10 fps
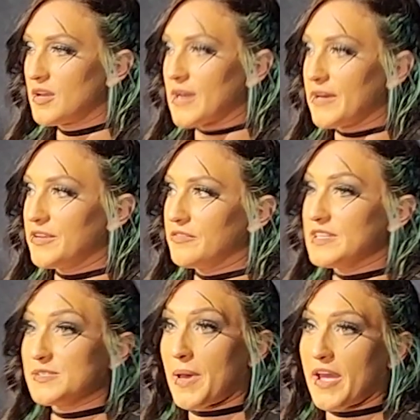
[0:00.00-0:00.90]
kind of
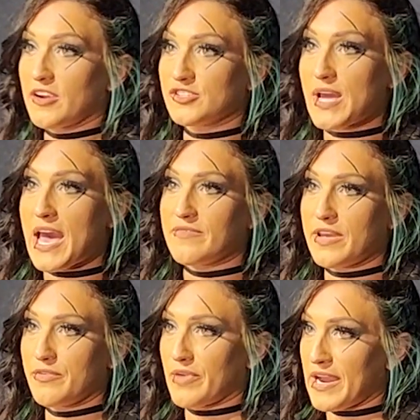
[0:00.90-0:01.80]
aspire to have
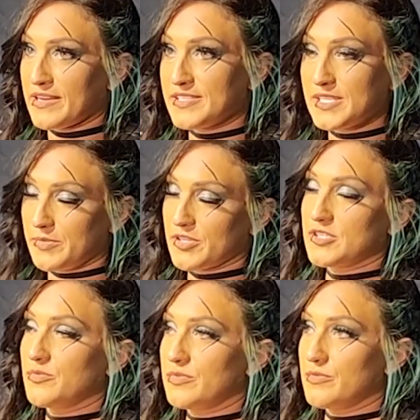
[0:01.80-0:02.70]
a reign similar
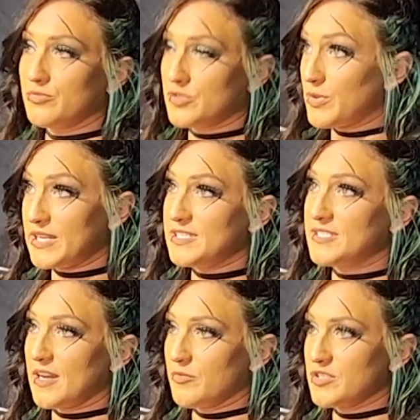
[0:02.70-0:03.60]
to what he's done,